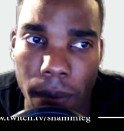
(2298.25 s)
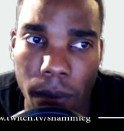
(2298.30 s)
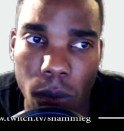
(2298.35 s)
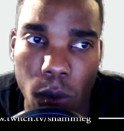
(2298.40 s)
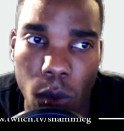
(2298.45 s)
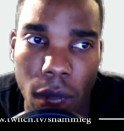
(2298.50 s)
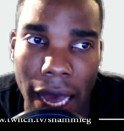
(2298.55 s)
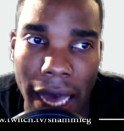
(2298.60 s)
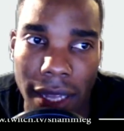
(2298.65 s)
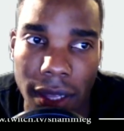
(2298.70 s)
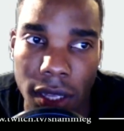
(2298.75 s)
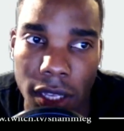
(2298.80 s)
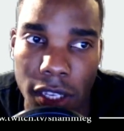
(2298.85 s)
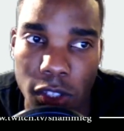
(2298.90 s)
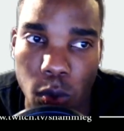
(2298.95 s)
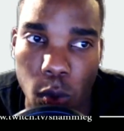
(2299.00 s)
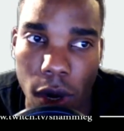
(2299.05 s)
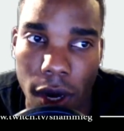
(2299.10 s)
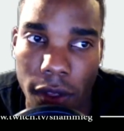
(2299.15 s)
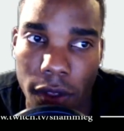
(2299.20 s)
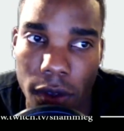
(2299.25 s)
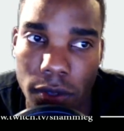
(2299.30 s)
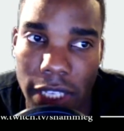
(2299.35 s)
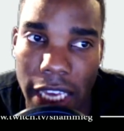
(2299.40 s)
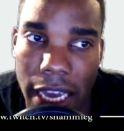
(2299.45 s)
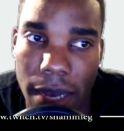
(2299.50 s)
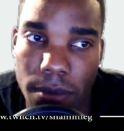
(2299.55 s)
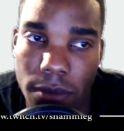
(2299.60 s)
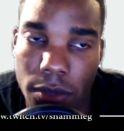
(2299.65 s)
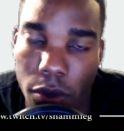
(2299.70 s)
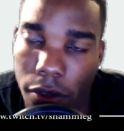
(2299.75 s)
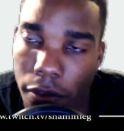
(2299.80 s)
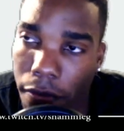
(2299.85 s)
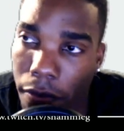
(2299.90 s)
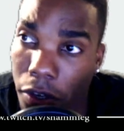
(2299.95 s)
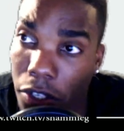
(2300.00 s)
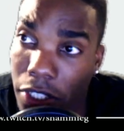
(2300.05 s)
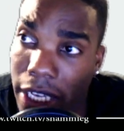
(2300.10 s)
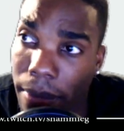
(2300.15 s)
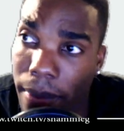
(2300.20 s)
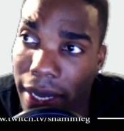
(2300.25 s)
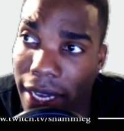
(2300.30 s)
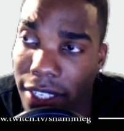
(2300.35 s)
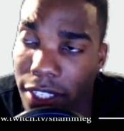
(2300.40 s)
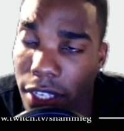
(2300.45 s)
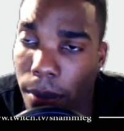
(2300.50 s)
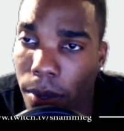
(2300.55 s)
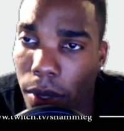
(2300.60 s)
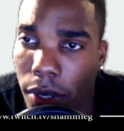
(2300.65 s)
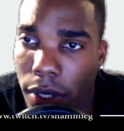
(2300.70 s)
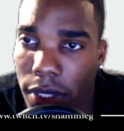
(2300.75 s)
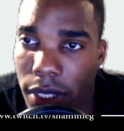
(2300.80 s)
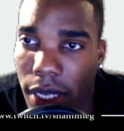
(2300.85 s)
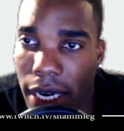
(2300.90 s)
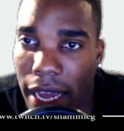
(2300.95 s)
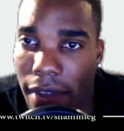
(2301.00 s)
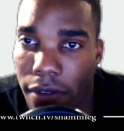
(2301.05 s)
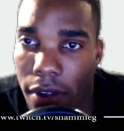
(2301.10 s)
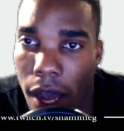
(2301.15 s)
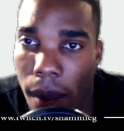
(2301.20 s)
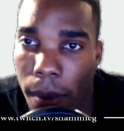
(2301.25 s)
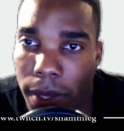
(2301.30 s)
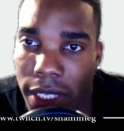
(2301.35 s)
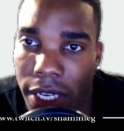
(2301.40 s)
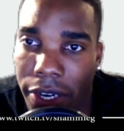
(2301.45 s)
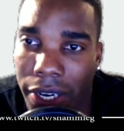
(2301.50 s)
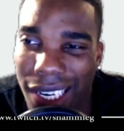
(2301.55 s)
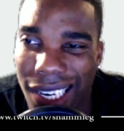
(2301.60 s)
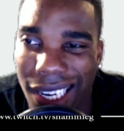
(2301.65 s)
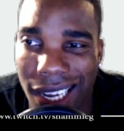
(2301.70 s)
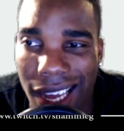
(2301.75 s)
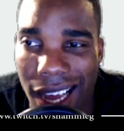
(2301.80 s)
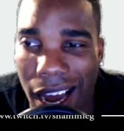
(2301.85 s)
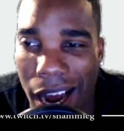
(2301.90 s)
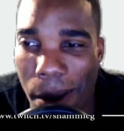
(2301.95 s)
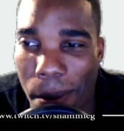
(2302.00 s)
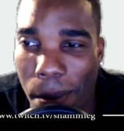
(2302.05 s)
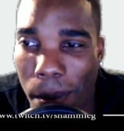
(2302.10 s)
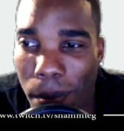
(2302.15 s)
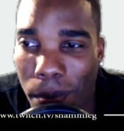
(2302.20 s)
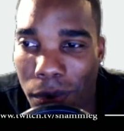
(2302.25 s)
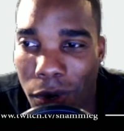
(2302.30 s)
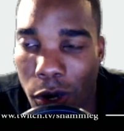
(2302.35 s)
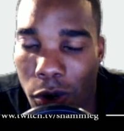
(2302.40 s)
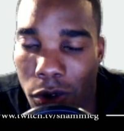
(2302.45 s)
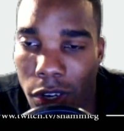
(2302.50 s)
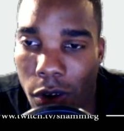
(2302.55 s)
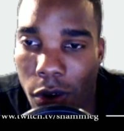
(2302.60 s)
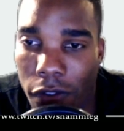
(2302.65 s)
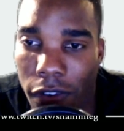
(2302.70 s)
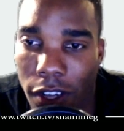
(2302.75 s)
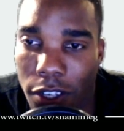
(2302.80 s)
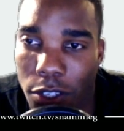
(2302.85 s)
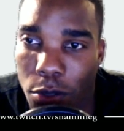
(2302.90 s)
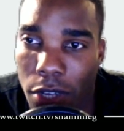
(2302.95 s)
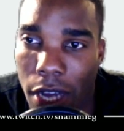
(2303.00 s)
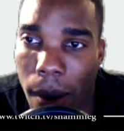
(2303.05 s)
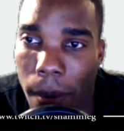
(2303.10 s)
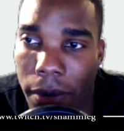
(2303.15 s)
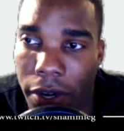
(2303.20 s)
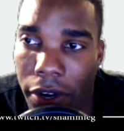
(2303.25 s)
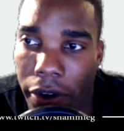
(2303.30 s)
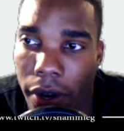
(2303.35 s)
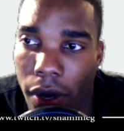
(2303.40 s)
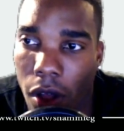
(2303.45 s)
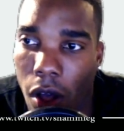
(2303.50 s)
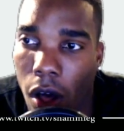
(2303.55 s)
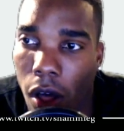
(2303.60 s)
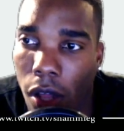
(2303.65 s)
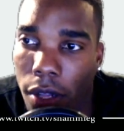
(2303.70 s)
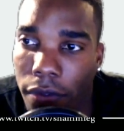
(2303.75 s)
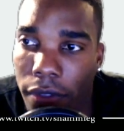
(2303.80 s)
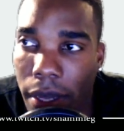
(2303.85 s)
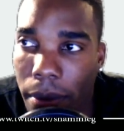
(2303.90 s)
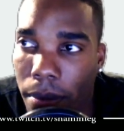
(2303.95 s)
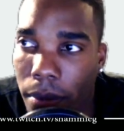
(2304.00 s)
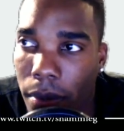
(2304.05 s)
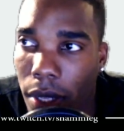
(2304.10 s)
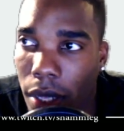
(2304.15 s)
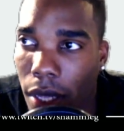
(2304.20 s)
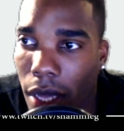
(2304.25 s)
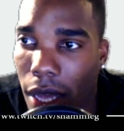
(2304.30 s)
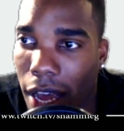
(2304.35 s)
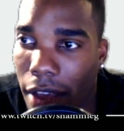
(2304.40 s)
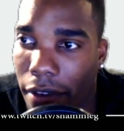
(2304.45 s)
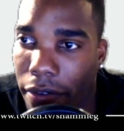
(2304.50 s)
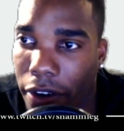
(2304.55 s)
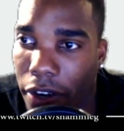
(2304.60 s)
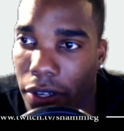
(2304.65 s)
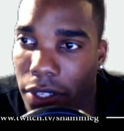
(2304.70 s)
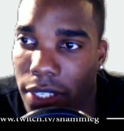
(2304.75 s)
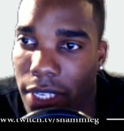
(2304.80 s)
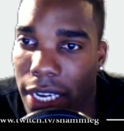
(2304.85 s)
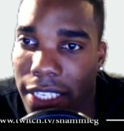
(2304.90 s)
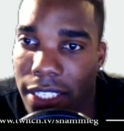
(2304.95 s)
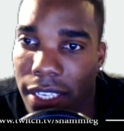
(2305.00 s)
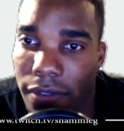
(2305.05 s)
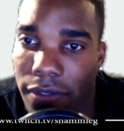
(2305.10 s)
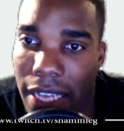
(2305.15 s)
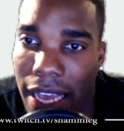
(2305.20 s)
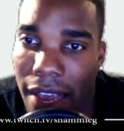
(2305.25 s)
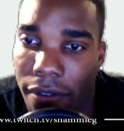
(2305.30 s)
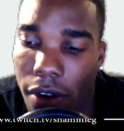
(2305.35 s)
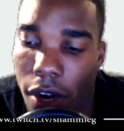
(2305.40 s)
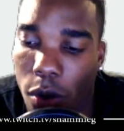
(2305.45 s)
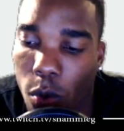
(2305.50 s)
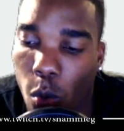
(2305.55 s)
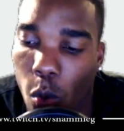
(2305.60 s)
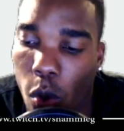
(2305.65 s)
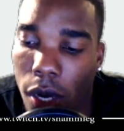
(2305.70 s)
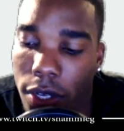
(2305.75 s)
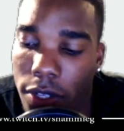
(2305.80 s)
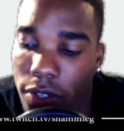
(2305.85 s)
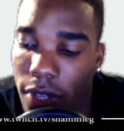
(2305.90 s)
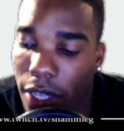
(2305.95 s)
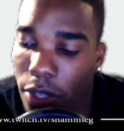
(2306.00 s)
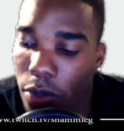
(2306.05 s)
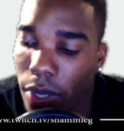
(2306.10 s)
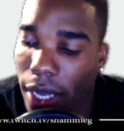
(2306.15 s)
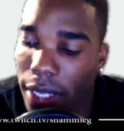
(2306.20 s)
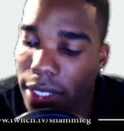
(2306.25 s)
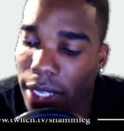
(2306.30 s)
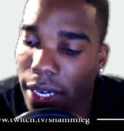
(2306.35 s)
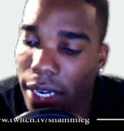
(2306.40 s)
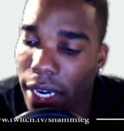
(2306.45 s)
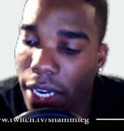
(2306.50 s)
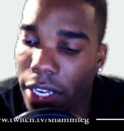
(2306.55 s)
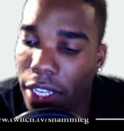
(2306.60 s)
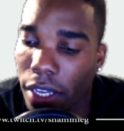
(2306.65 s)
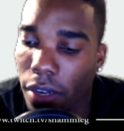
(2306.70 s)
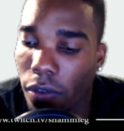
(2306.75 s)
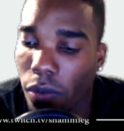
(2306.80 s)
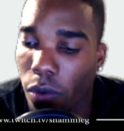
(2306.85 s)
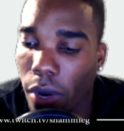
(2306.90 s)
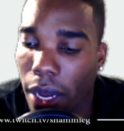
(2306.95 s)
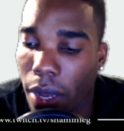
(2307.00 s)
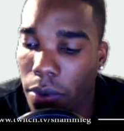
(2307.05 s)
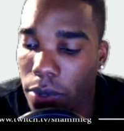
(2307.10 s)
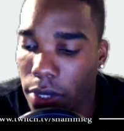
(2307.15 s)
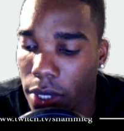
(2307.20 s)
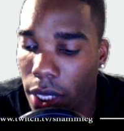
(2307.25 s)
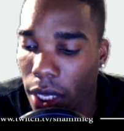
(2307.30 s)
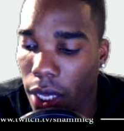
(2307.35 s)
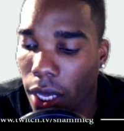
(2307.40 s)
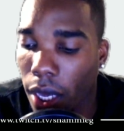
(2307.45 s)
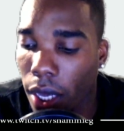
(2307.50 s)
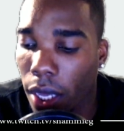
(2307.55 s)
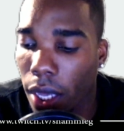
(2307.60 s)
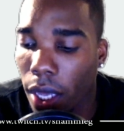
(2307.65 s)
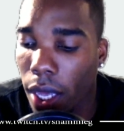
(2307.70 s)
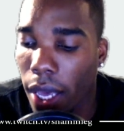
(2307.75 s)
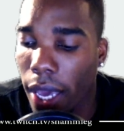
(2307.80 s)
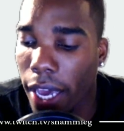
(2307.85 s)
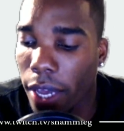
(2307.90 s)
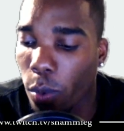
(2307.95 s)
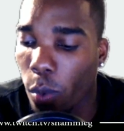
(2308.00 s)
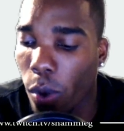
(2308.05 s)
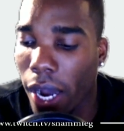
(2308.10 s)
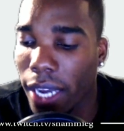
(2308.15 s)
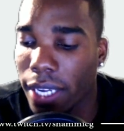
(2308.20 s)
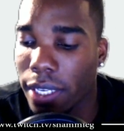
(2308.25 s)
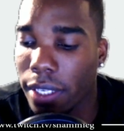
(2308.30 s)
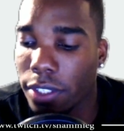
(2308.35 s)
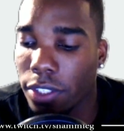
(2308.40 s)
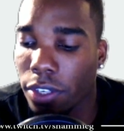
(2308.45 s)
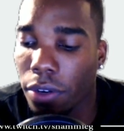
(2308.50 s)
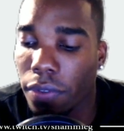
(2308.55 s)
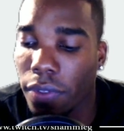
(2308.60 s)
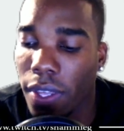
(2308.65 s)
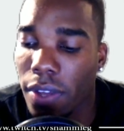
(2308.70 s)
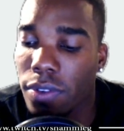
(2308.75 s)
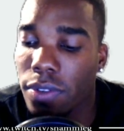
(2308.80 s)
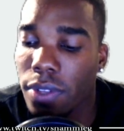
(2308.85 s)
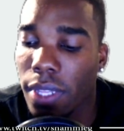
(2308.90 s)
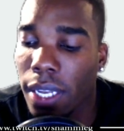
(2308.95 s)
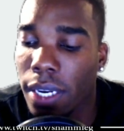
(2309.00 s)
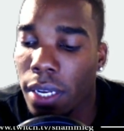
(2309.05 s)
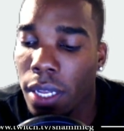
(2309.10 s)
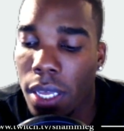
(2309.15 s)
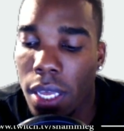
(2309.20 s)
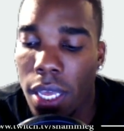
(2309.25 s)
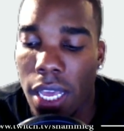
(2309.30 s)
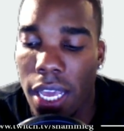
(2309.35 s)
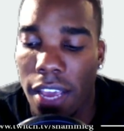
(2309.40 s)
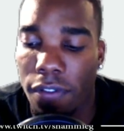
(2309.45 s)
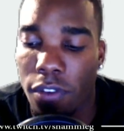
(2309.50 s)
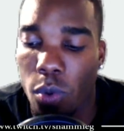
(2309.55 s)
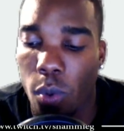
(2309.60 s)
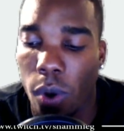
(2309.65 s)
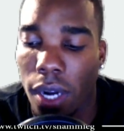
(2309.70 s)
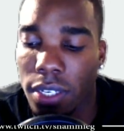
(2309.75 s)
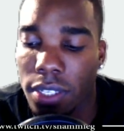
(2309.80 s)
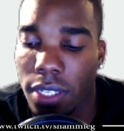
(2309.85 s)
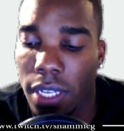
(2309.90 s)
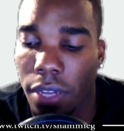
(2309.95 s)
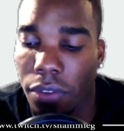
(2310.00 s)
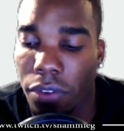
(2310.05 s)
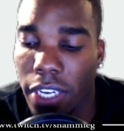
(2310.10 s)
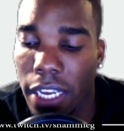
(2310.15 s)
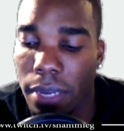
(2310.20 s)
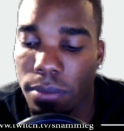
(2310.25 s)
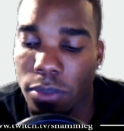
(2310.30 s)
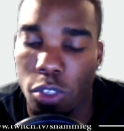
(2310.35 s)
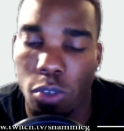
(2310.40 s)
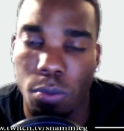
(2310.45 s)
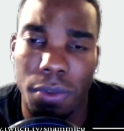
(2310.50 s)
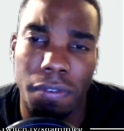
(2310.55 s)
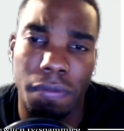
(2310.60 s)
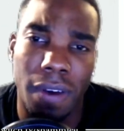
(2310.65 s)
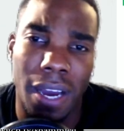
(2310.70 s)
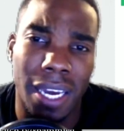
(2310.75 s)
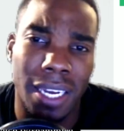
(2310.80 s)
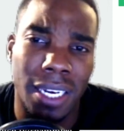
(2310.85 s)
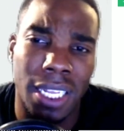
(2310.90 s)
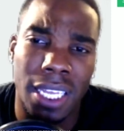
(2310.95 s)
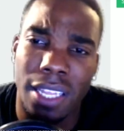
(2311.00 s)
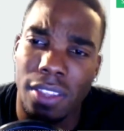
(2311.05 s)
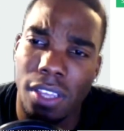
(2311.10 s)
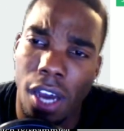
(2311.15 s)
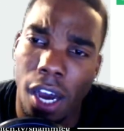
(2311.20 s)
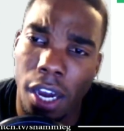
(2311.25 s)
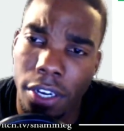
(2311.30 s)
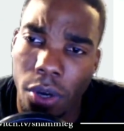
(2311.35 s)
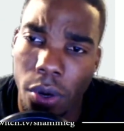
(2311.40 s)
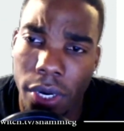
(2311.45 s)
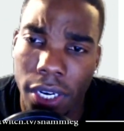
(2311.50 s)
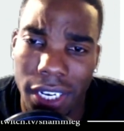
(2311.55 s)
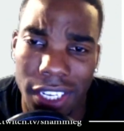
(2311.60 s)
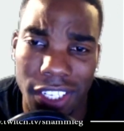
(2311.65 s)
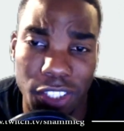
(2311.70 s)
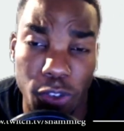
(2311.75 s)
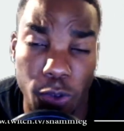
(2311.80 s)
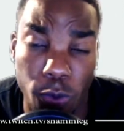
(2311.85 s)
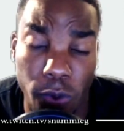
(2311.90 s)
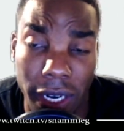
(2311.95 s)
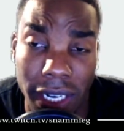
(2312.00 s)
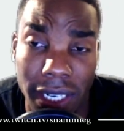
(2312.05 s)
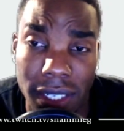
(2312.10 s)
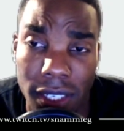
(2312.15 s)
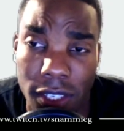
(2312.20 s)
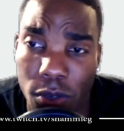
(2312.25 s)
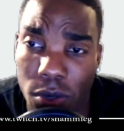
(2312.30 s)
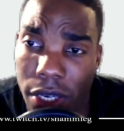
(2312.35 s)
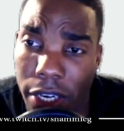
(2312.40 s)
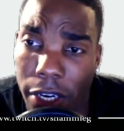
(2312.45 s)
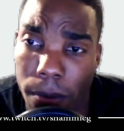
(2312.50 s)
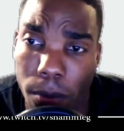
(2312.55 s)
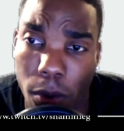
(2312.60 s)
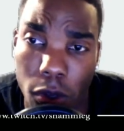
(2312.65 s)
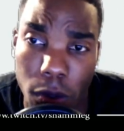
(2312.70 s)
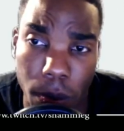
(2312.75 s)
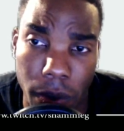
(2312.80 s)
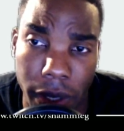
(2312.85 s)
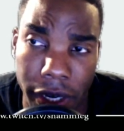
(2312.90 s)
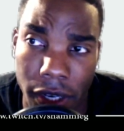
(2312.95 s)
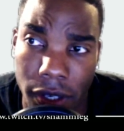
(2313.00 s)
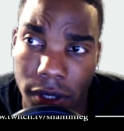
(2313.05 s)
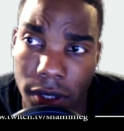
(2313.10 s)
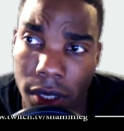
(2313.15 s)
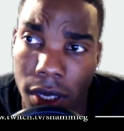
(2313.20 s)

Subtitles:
At least one of those games, or the first game that gets uploaded, is going to have commentary. I don't know if I'll do commentary on all of them. I figure it's nice enough to have it on one so that you guys get an idea of what I was thinking and why I did certain things, and then if you watch the other games, you'll be fine. The audio on it is great. You can hear both players